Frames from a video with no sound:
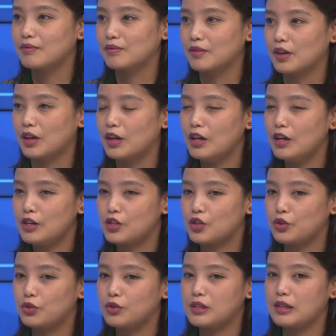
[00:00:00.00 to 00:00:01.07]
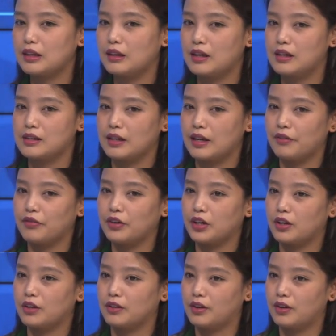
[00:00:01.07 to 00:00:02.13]
Okay, so you said that every
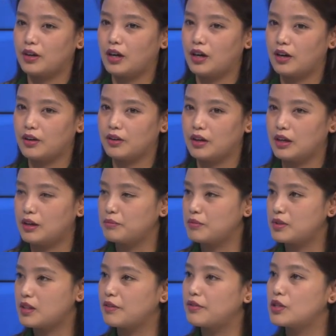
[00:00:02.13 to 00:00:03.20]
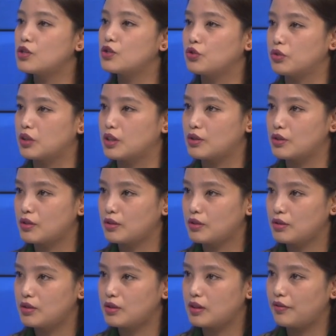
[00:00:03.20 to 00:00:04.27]
year there are 7 students,
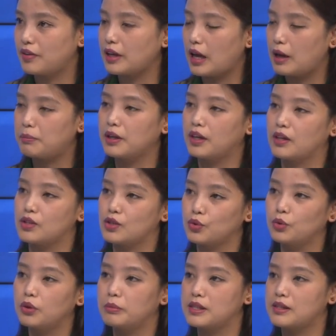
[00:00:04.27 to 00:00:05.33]
7 applicants who will be